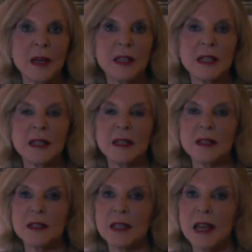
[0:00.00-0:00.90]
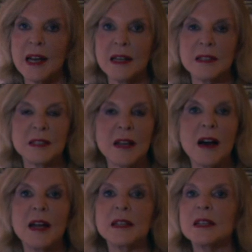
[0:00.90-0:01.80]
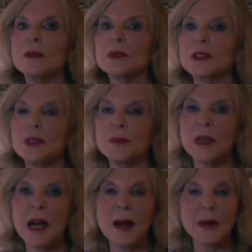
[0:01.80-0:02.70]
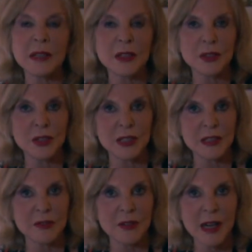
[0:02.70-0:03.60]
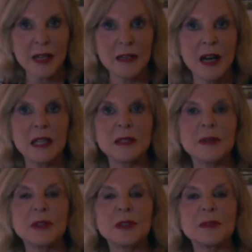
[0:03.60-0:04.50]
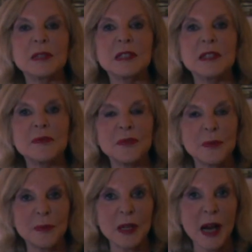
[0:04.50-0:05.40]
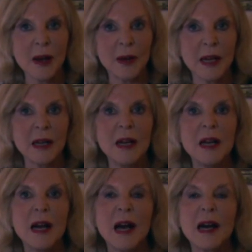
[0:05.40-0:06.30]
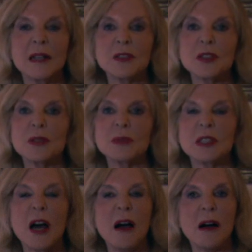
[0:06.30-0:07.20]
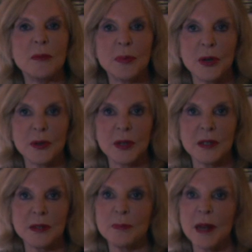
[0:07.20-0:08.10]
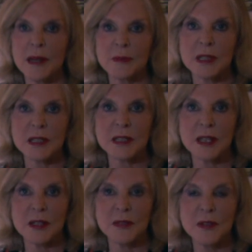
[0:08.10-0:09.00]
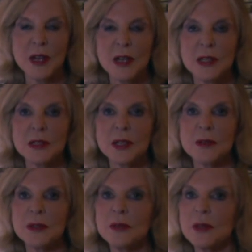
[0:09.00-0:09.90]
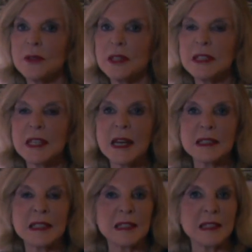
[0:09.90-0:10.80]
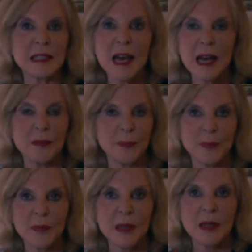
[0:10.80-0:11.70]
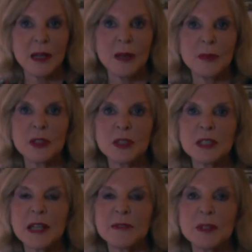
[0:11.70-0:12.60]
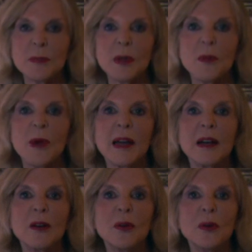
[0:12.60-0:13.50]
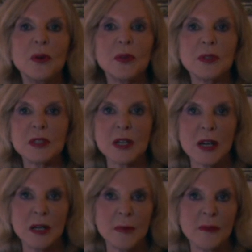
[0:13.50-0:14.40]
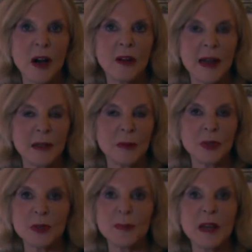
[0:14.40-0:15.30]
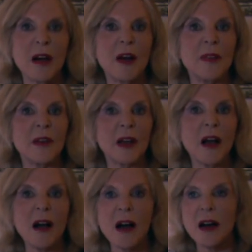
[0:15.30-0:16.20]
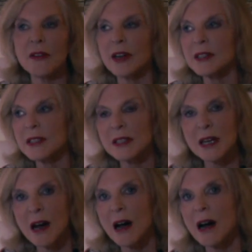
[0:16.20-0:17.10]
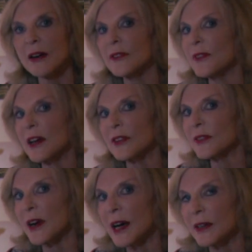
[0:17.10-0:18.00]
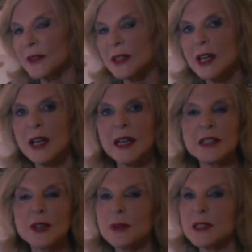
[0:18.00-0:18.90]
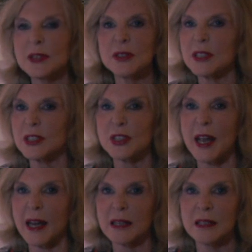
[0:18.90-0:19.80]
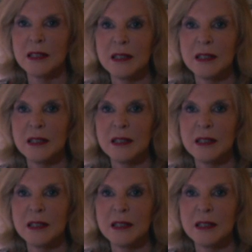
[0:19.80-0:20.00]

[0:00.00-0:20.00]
and it, the cat had died and it was the meowing that she didn't recognize because it was a different meowing and she was heartbroken and blamed herself so you know these accidents happen and we just have to be aware all the time of our animals behind the car under the car if they're around it's always good to check